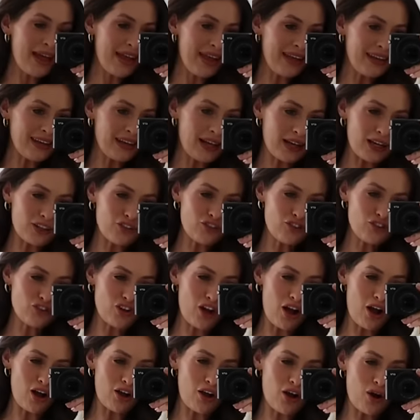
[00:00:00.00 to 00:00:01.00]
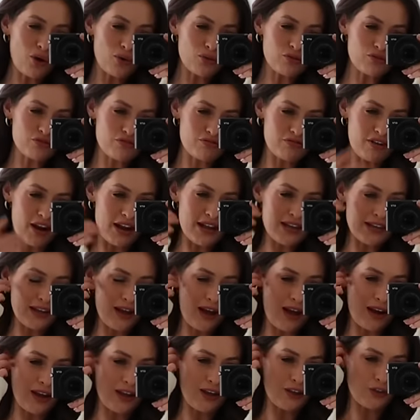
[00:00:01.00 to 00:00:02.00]
in like a charcoal grey
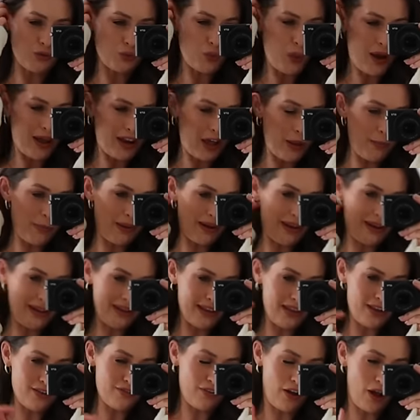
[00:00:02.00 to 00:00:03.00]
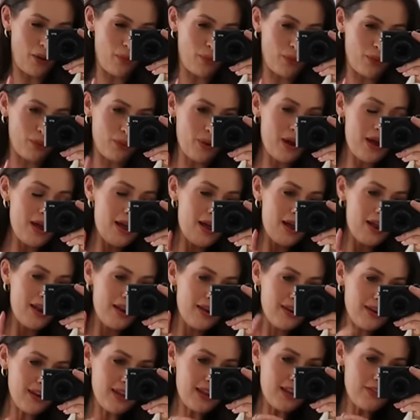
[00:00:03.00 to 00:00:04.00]
colour as well, I believe. I will
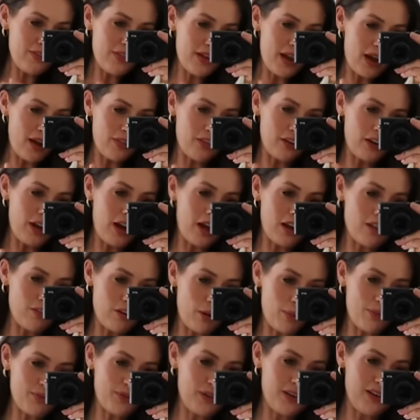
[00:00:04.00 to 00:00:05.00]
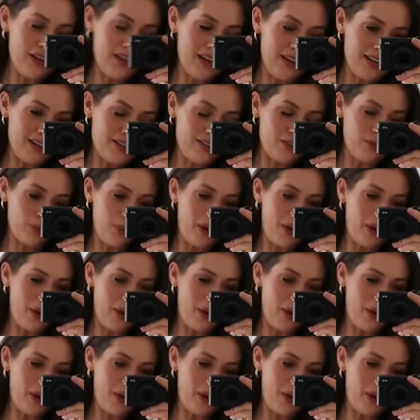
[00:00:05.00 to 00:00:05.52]
leave the other colour option linked as